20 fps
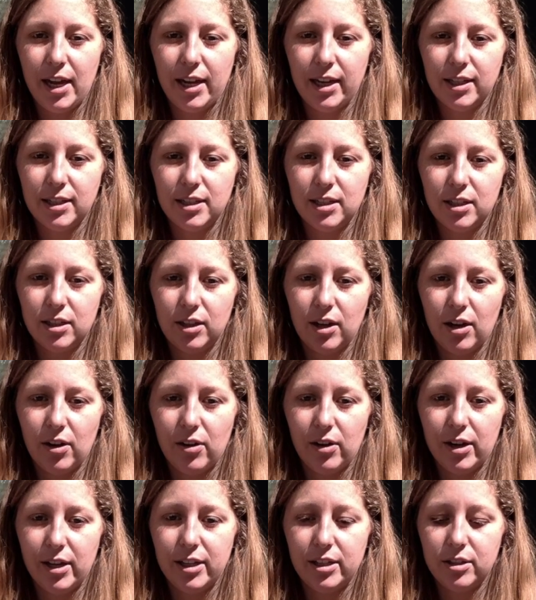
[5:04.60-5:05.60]
eggs to
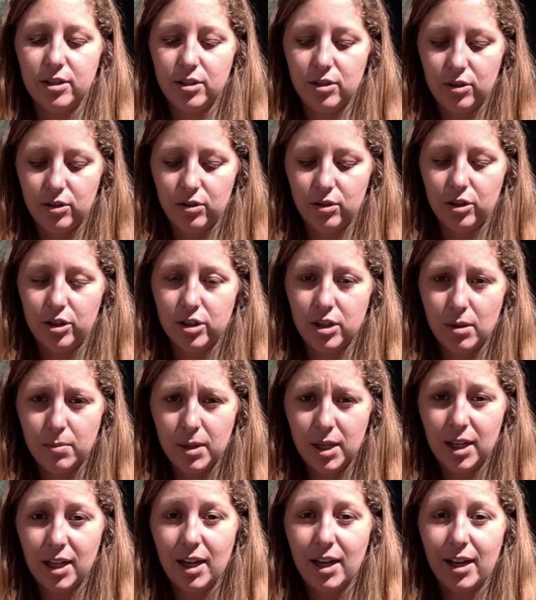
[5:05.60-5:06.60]
go into your
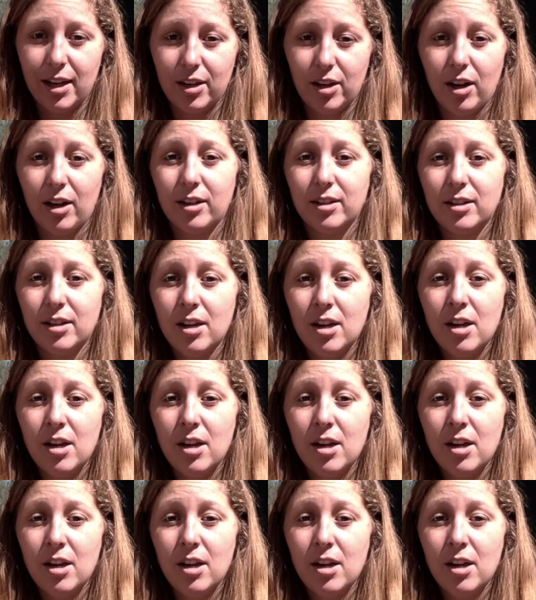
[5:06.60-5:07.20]
stomach and not